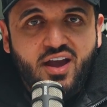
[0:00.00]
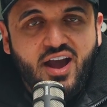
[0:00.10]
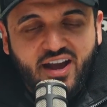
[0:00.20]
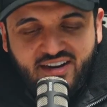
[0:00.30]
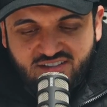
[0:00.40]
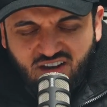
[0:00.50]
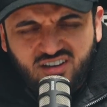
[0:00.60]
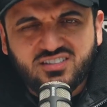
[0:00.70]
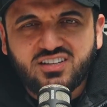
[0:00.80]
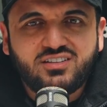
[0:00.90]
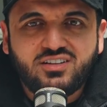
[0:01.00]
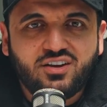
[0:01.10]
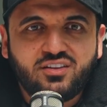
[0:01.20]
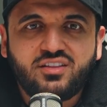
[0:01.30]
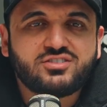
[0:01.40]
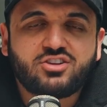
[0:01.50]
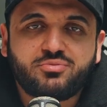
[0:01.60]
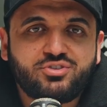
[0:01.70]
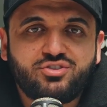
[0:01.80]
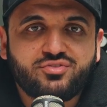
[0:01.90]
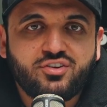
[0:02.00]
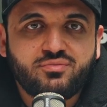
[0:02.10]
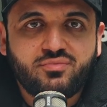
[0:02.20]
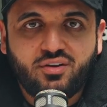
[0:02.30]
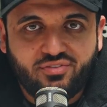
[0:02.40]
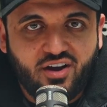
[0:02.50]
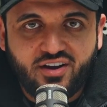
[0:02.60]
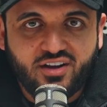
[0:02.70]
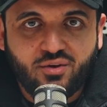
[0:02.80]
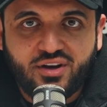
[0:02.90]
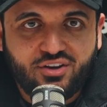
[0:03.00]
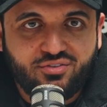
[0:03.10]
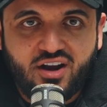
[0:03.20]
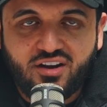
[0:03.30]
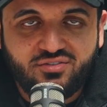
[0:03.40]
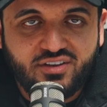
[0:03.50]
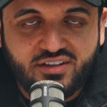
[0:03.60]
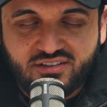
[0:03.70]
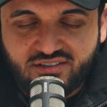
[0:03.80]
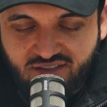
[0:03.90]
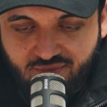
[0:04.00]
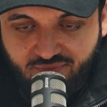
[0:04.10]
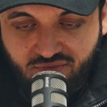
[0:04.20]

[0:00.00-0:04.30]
And honestly, the only thing stopping you from finding a winning creative is